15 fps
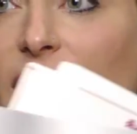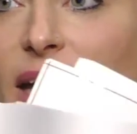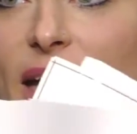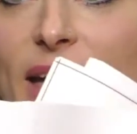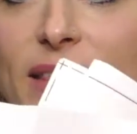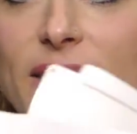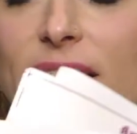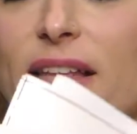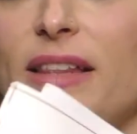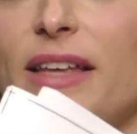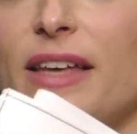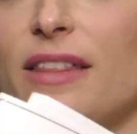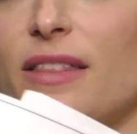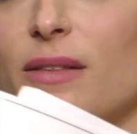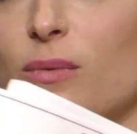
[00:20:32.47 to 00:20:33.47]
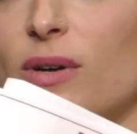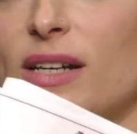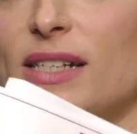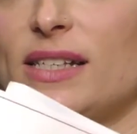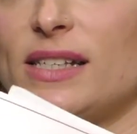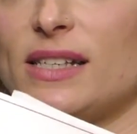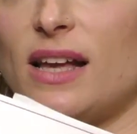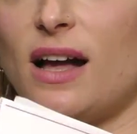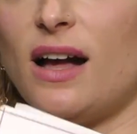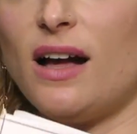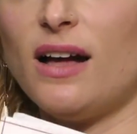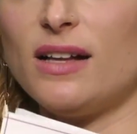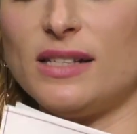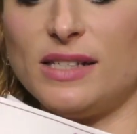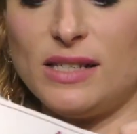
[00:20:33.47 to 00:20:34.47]
And Lilith was
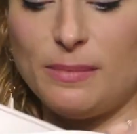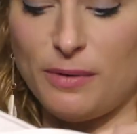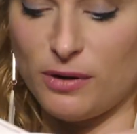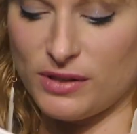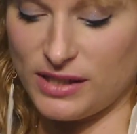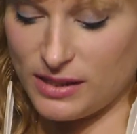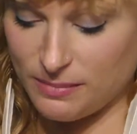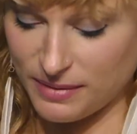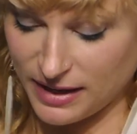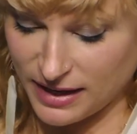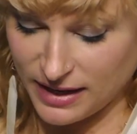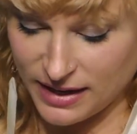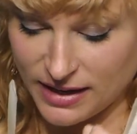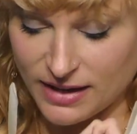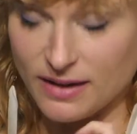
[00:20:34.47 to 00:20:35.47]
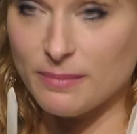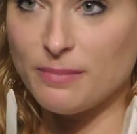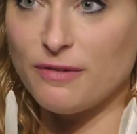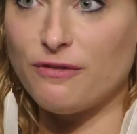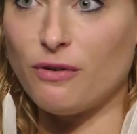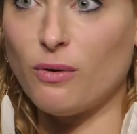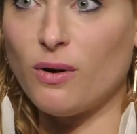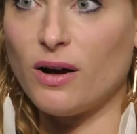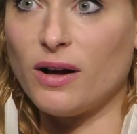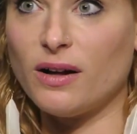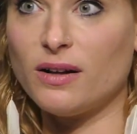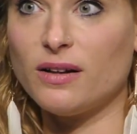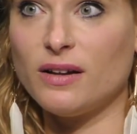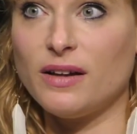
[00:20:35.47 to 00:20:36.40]
supposed to be before